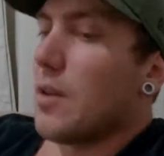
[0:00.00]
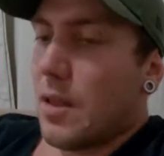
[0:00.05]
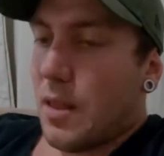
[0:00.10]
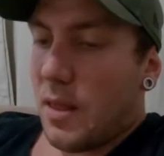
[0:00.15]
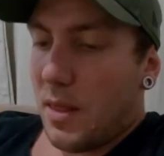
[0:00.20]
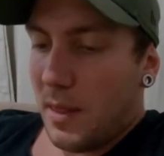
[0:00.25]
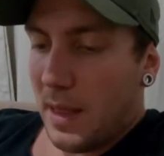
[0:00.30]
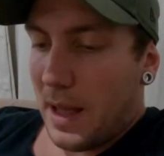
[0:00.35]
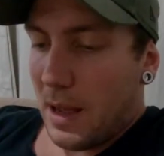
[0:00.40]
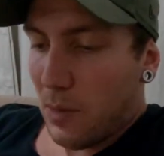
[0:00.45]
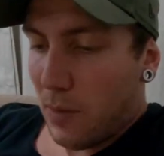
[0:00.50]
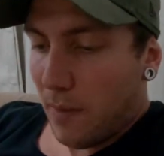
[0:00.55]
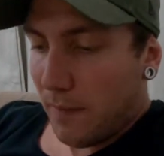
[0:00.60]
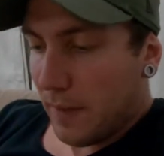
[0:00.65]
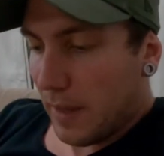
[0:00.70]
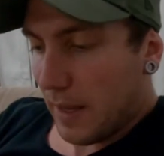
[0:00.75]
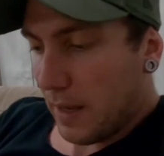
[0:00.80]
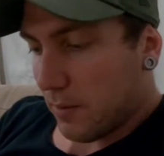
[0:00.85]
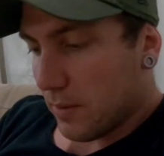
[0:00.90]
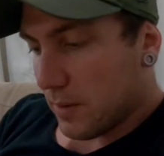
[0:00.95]
that one
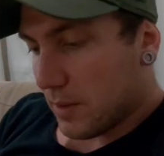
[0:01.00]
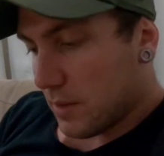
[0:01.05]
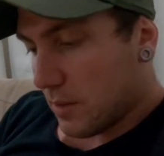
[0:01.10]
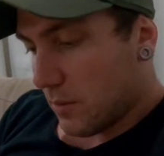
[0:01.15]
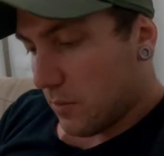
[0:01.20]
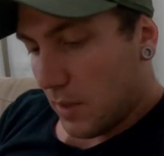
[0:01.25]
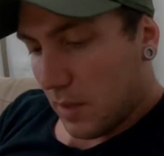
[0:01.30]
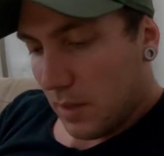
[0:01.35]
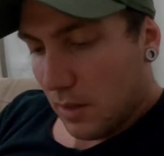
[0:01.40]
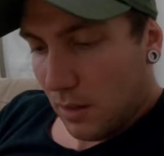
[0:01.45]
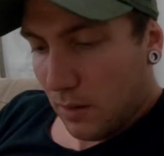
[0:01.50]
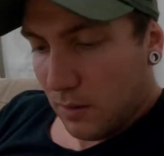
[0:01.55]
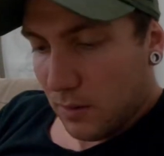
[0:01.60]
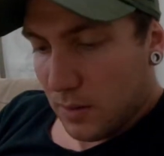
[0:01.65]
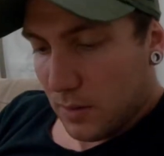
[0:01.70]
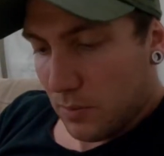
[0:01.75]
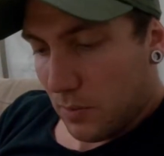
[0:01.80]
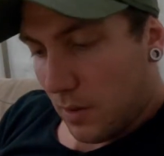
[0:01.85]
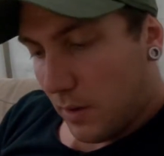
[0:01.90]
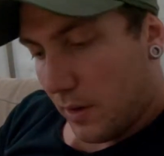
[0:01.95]
there was the one that I
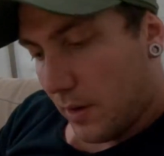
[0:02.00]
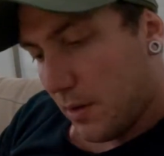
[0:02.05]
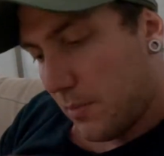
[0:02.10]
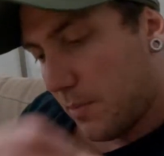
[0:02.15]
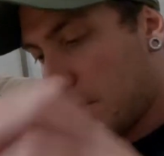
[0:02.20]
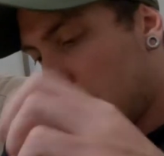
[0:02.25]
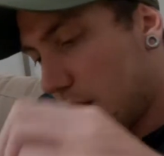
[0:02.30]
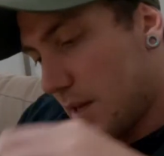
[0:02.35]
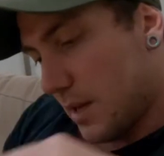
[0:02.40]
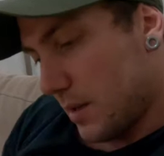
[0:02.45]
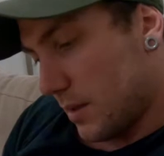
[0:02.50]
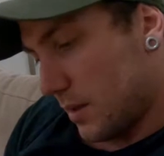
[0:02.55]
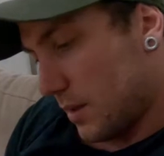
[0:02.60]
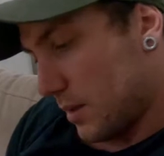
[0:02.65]
was worried about,